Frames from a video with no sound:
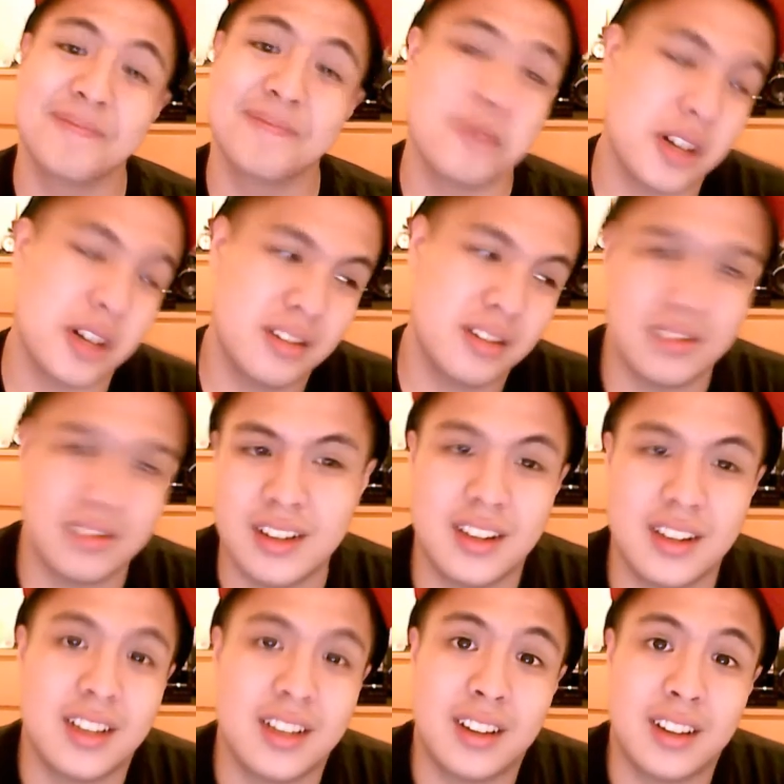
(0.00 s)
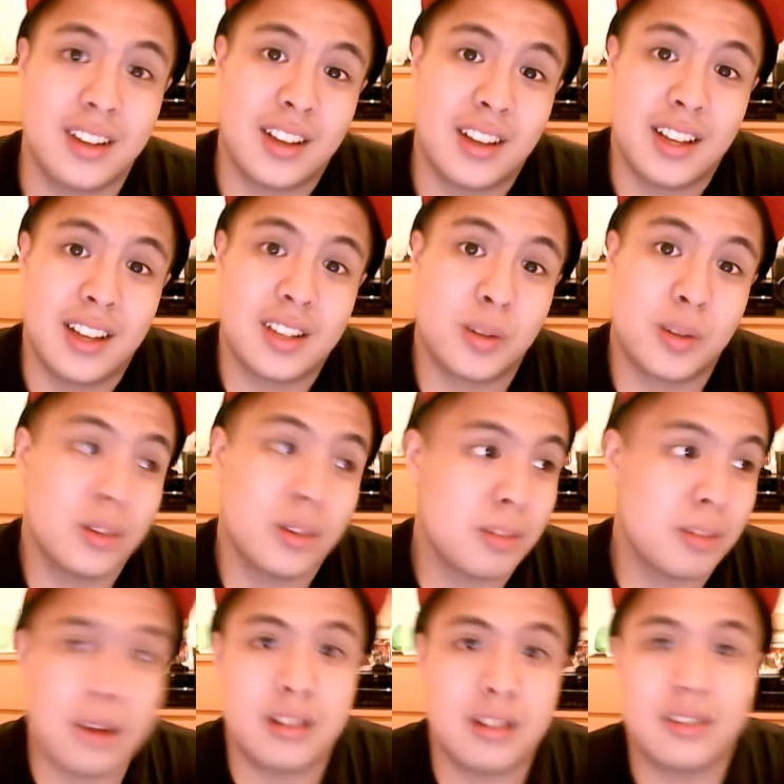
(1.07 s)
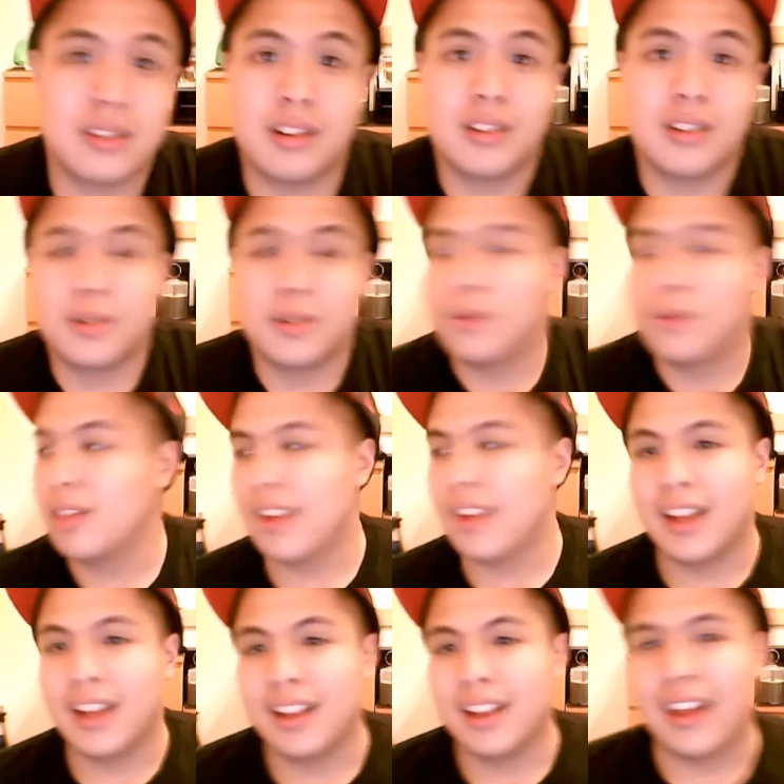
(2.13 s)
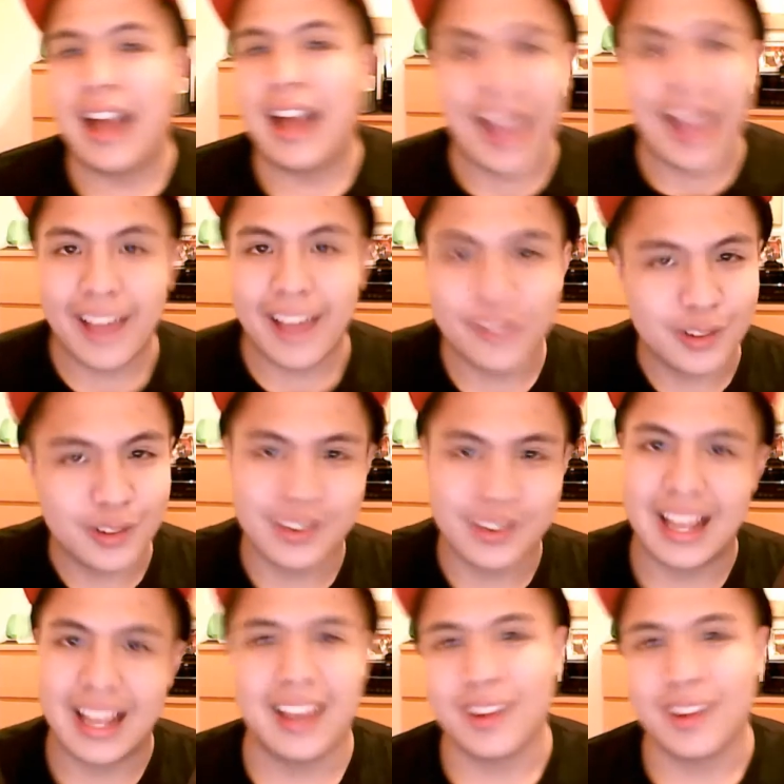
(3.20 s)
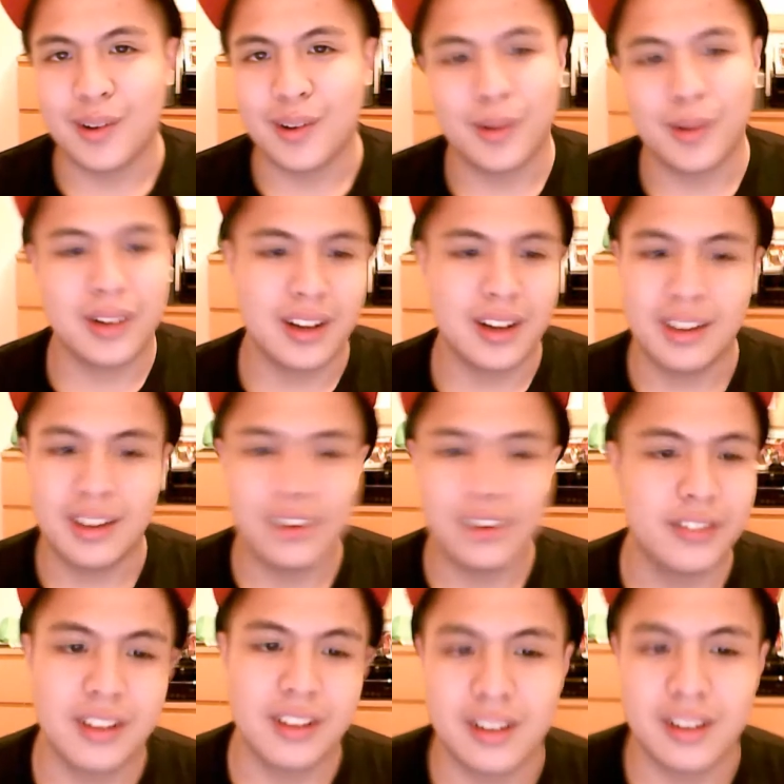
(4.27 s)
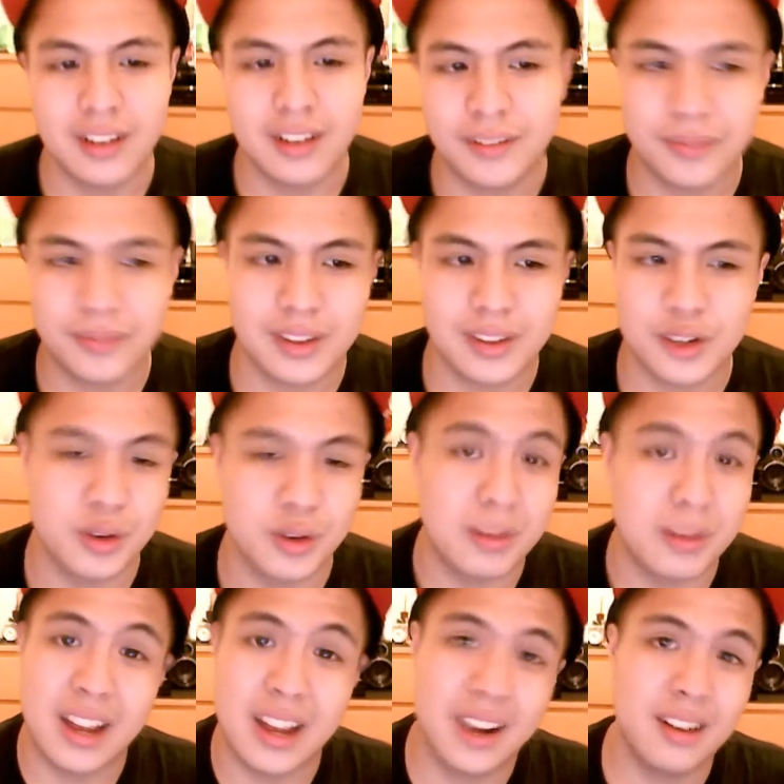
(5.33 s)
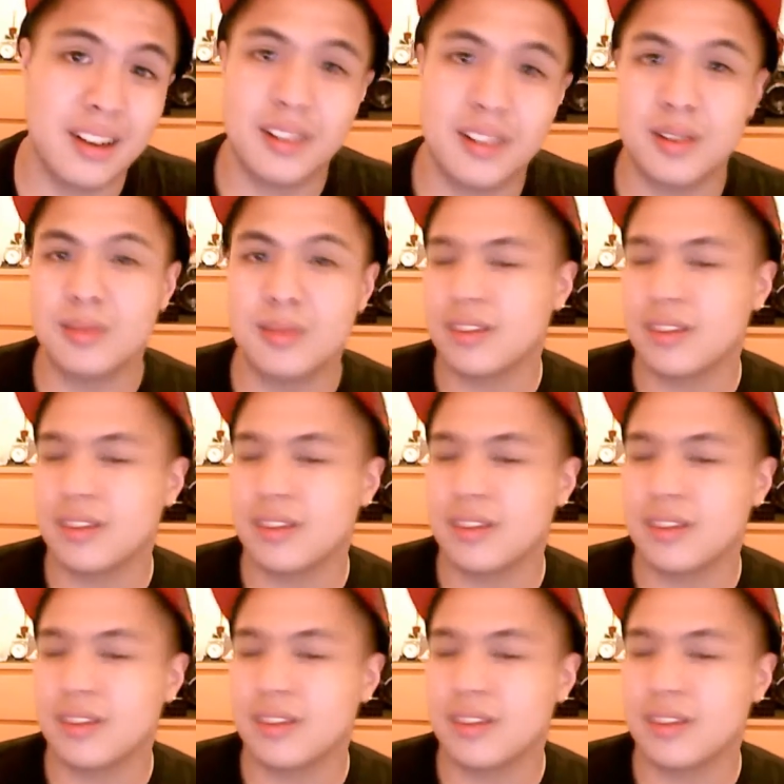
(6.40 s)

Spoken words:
Well, school's about to start, so what the hell? I have to, like, you know, cut off the trim my hair, you know?